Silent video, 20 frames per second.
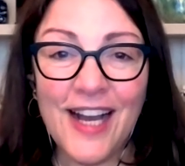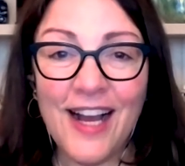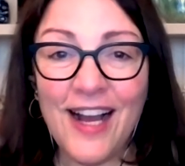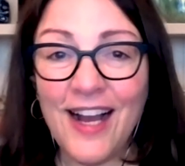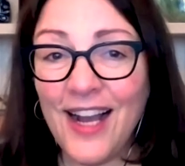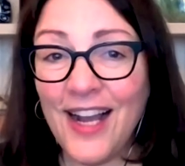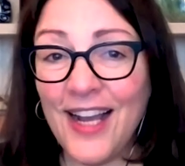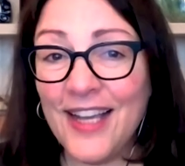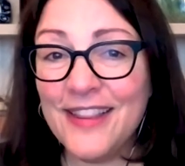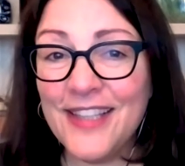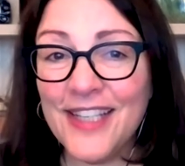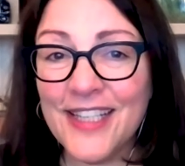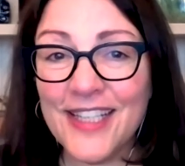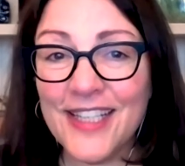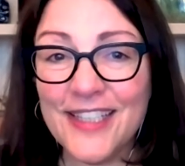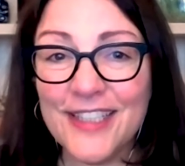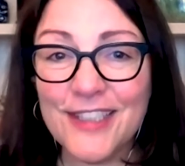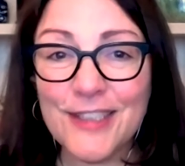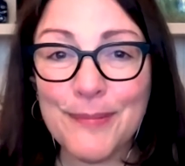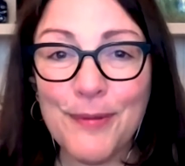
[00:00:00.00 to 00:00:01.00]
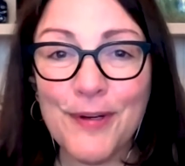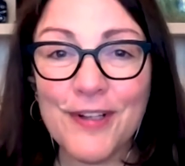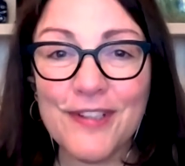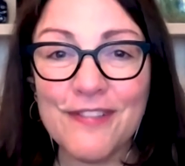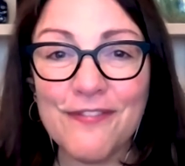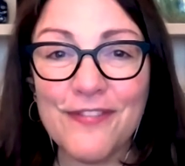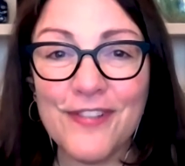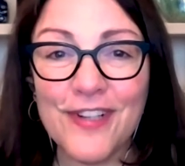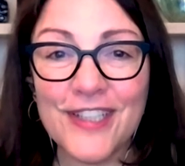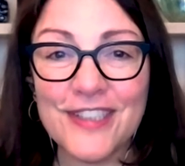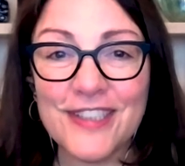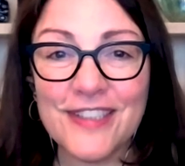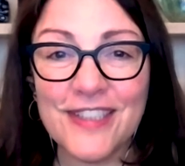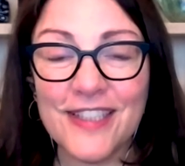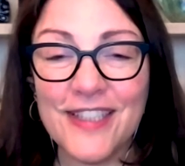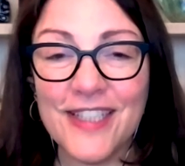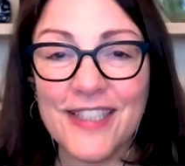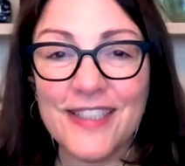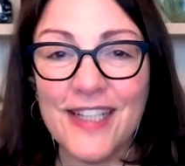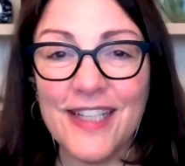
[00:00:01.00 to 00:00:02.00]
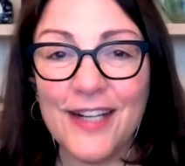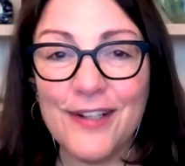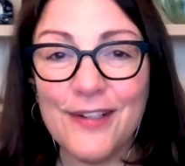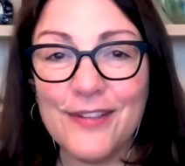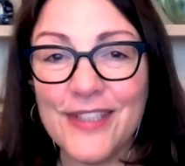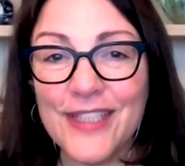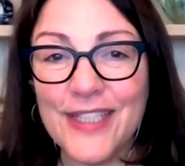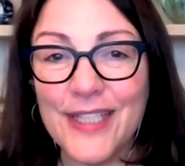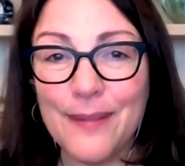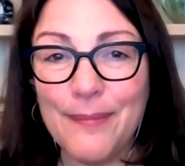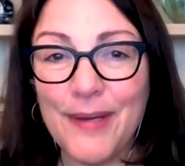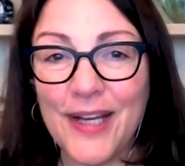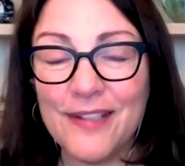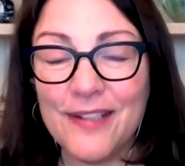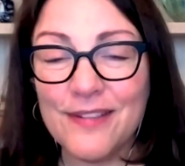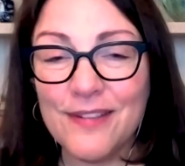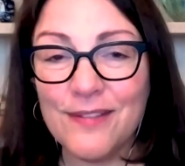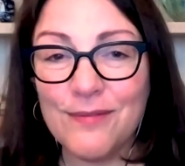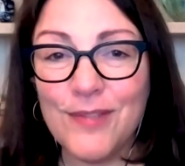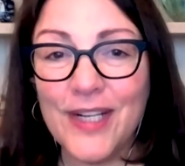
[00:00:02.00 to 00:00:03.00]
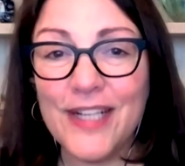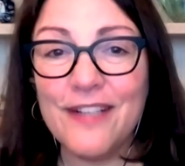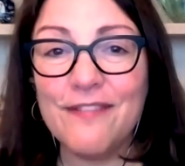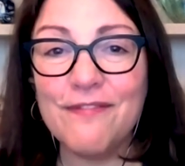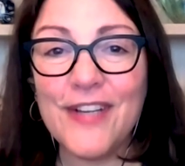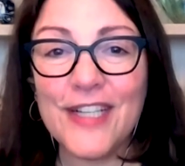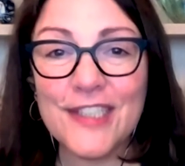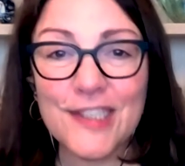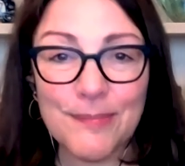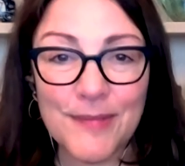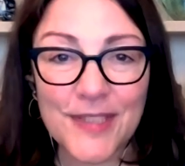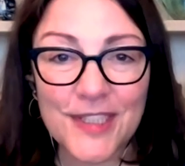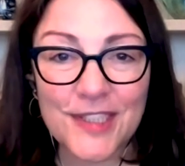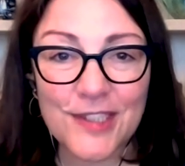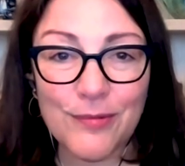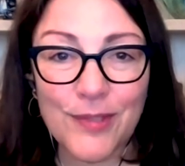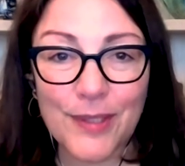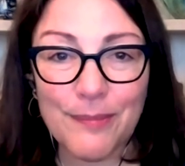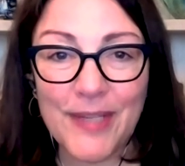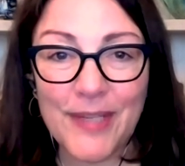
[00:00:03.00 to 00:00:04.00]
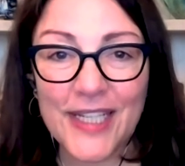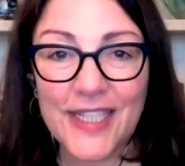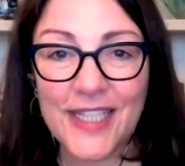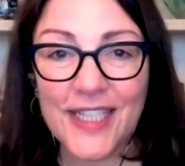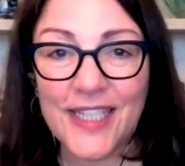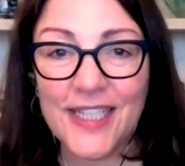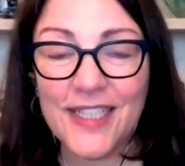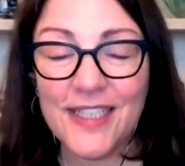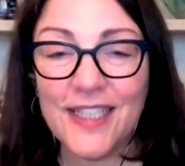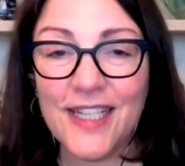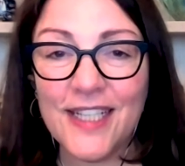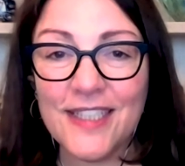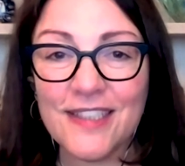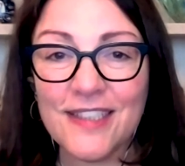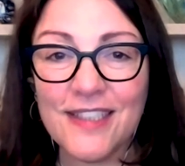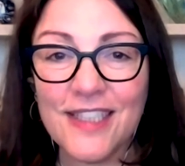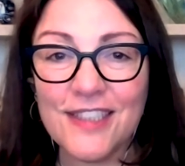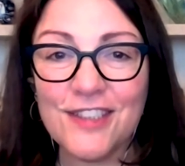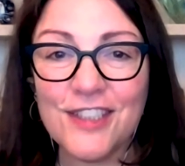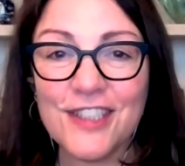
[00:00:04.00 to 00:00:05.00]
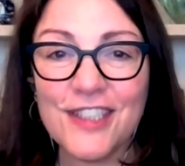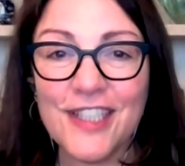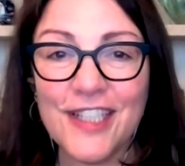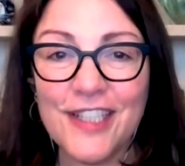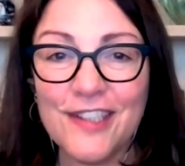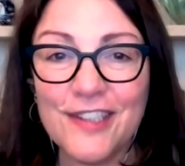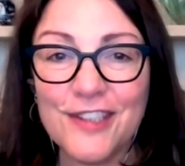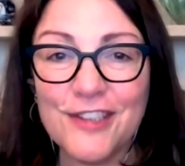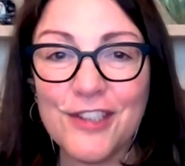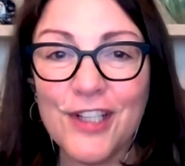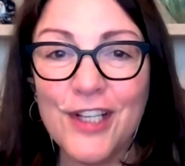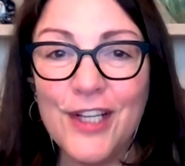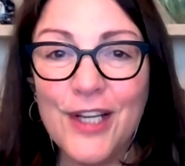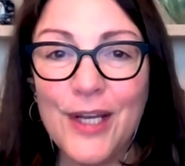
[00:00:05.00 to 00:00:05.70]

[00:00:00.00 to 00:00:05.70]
I think it is important for us to think not only about what investments we're making as legislators,